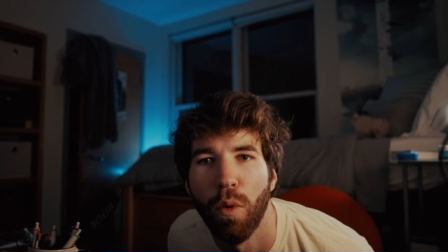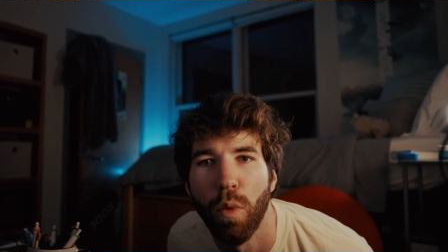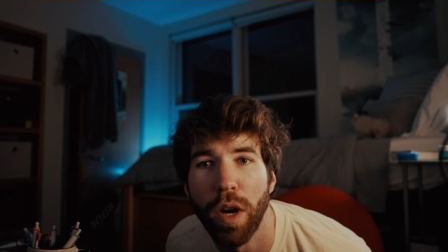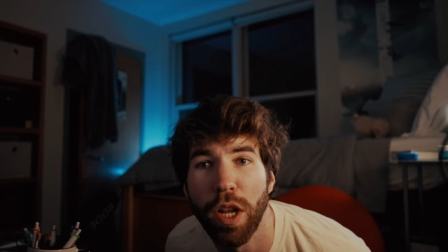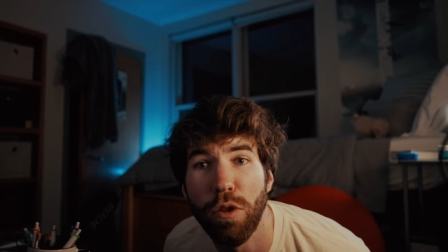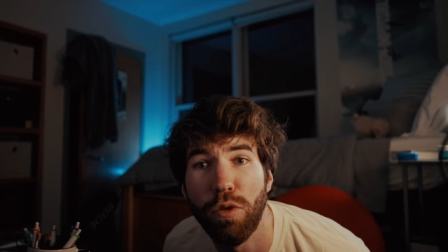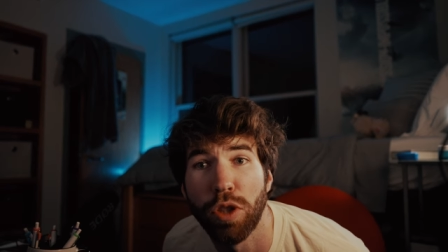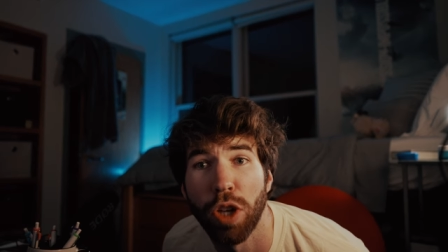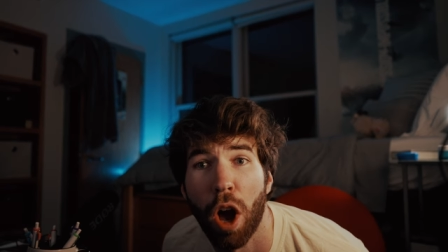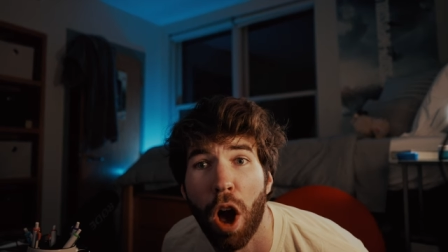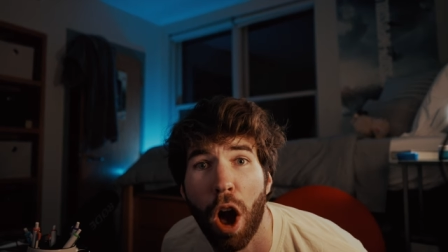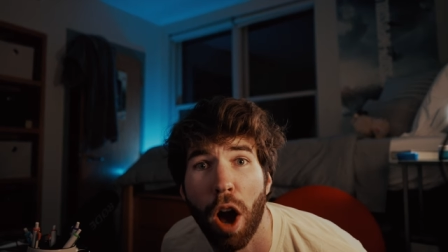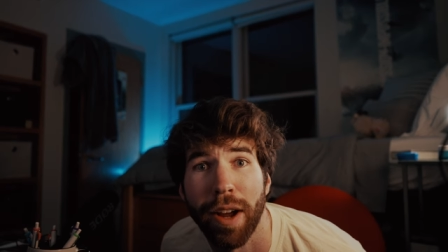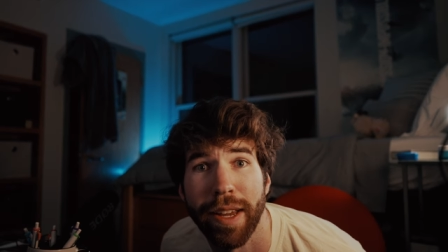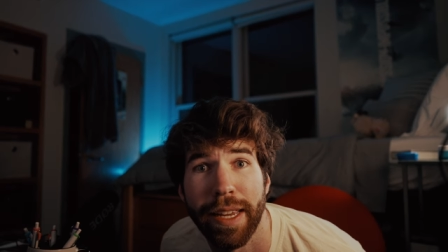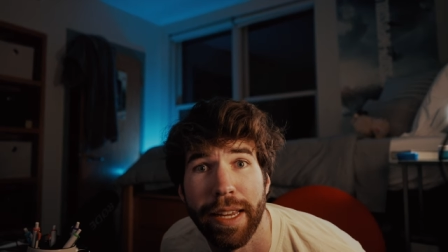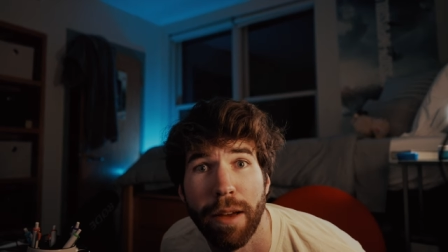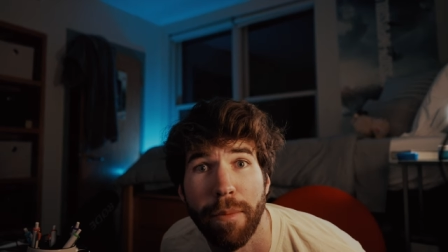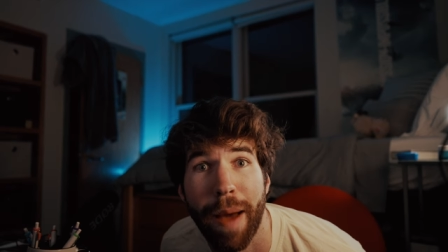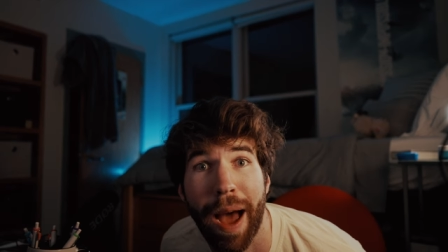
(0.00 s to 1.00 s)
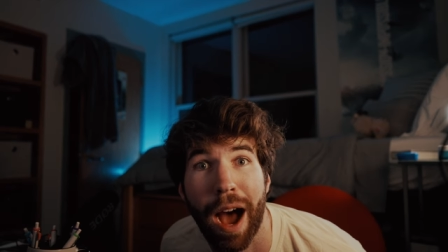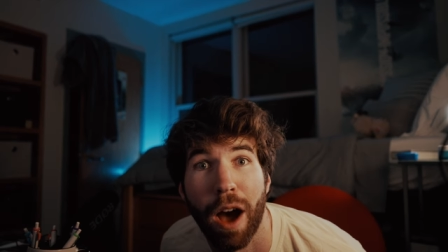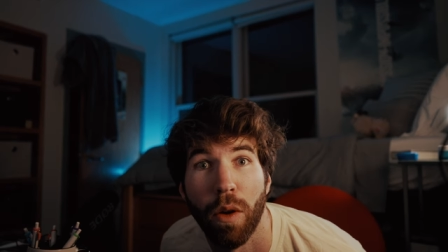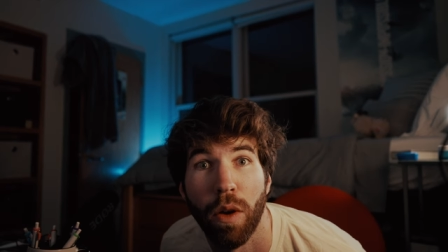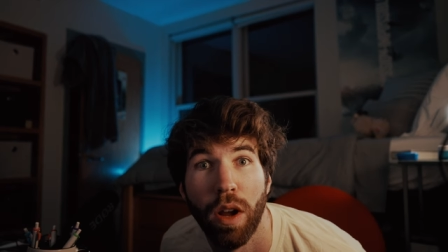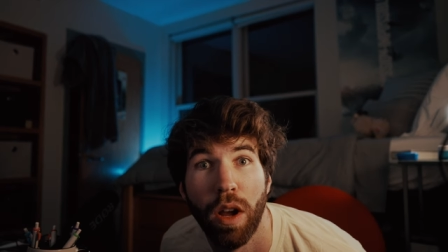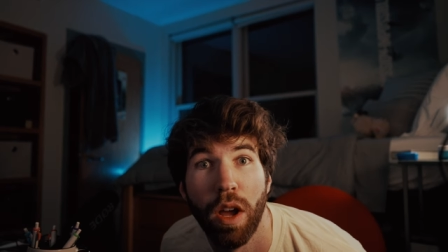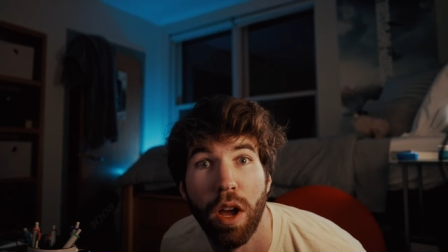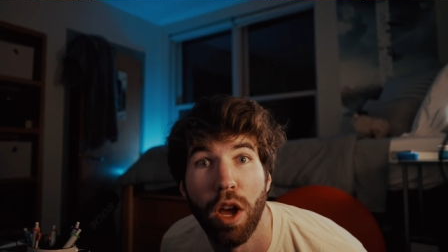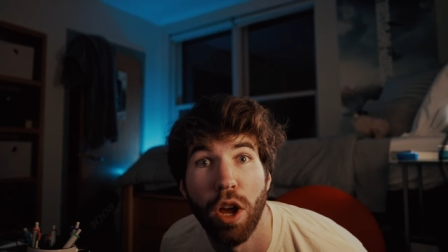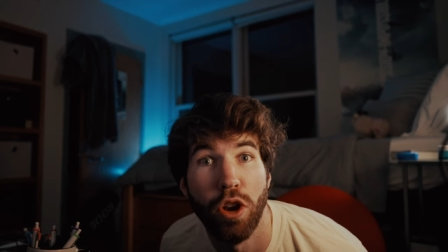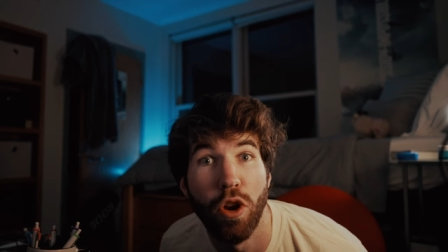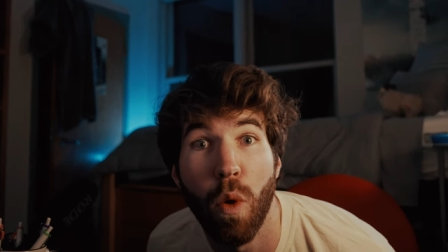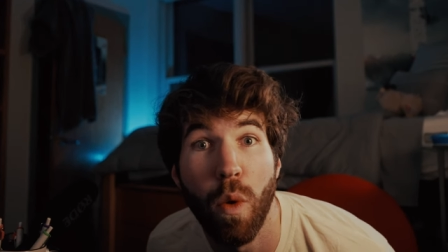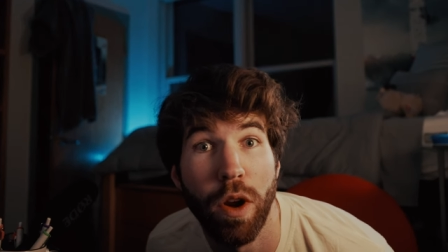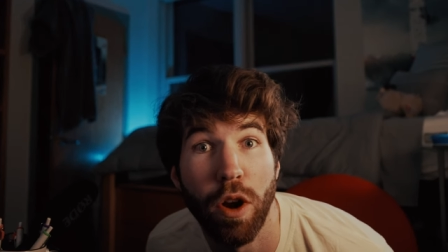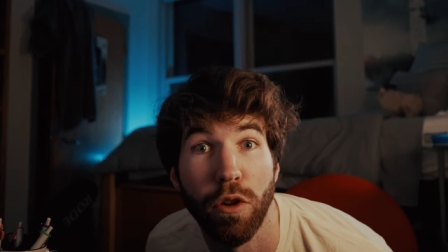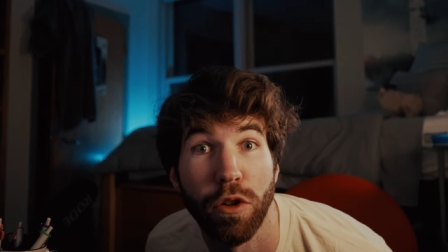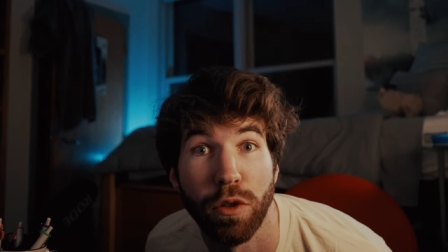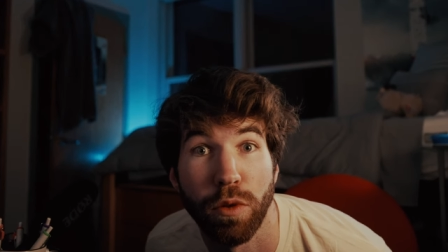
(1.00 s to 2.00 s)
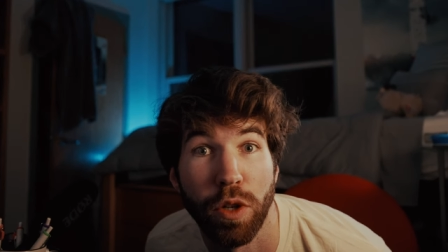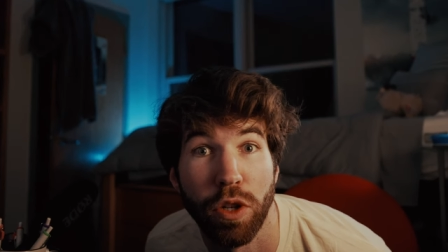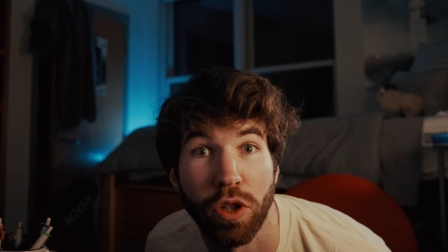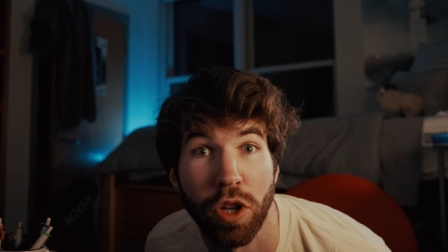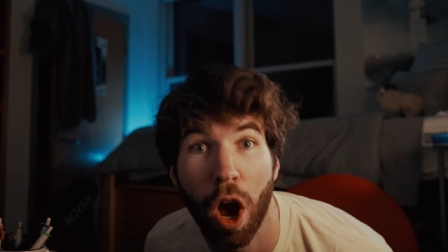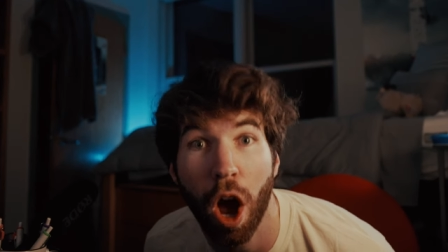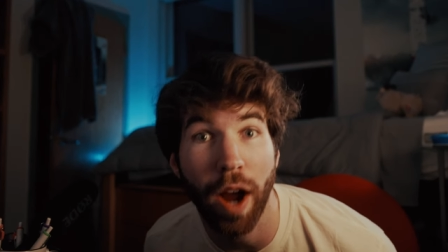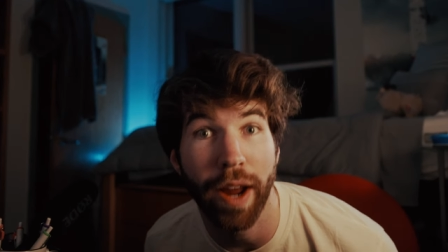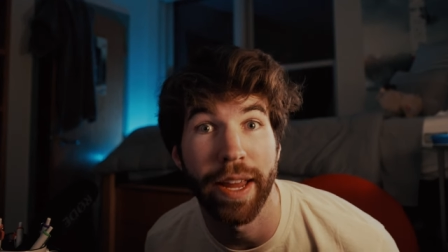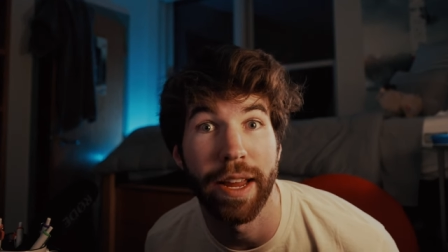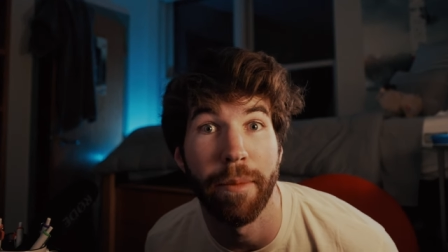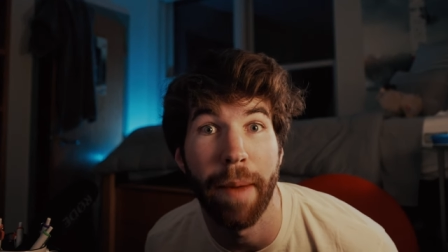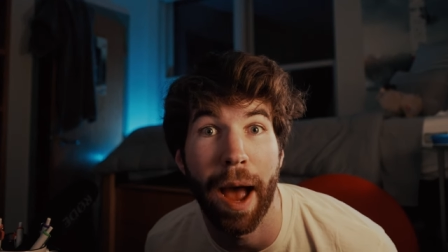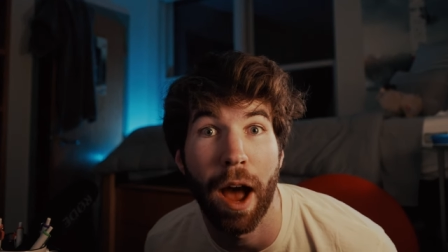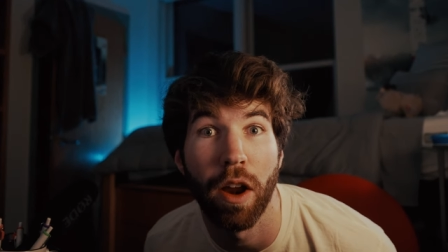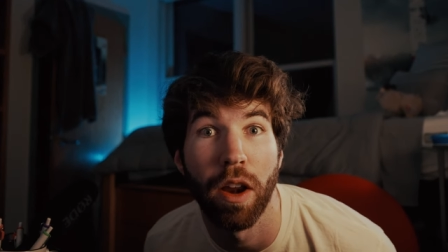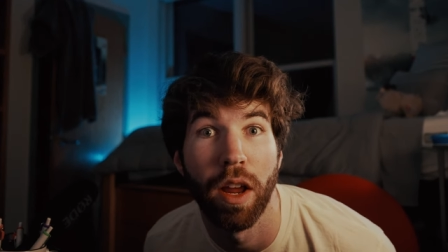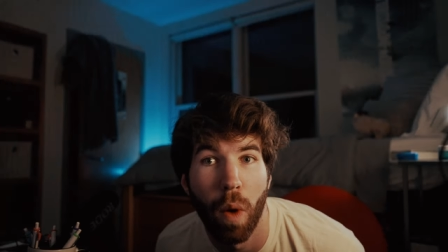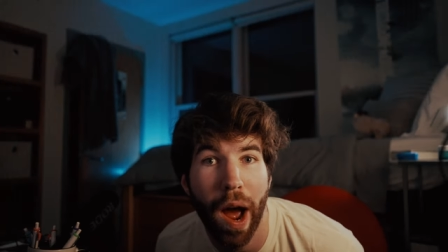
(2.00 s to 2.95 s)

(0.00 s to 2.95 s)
What are you talking about? No one knows what you're talking about.